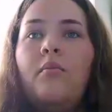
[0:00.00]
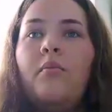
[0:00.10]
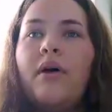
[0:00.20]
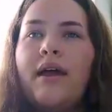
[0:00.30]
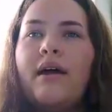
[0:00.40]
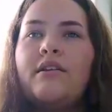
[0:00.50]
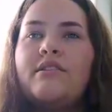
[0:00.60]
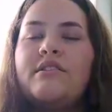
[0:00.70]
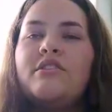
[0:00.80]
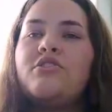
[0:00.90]
But how
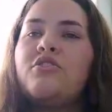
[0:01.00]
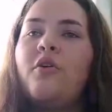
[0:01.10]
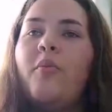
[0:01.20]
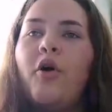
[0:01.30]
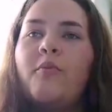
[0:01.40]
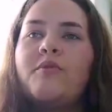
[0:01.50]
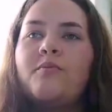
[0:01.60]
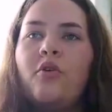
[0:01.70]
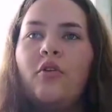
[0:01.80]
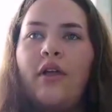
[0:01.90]
does this show Pope's
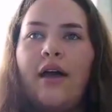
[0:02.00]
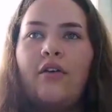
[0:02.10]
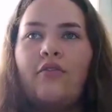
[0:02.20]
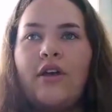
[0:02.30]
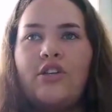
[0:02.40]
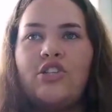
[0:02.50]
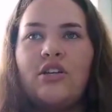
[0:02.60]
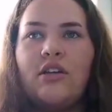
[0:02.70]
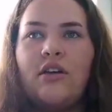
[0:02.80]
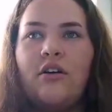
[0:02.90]
moral
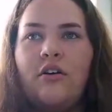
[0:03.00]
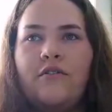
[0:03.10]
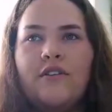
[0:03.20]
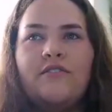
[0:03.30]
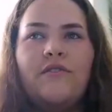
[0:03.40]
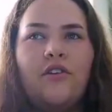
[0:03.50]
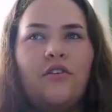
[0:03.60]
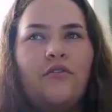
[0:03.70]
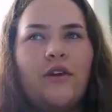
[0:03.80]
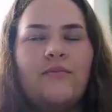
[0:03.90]
outrage of his
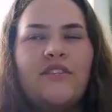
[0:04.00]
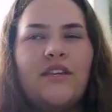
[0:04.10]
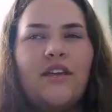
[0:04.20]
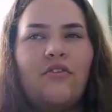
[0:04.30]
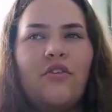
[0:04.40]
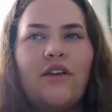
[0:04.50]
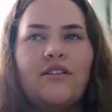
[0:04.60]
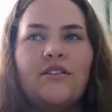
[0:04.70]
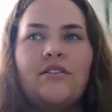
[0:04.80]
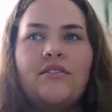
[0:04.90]
fellow fame-seeking
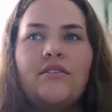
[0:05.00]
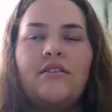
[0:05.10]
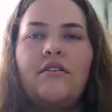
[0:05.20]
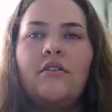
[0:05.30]
writers?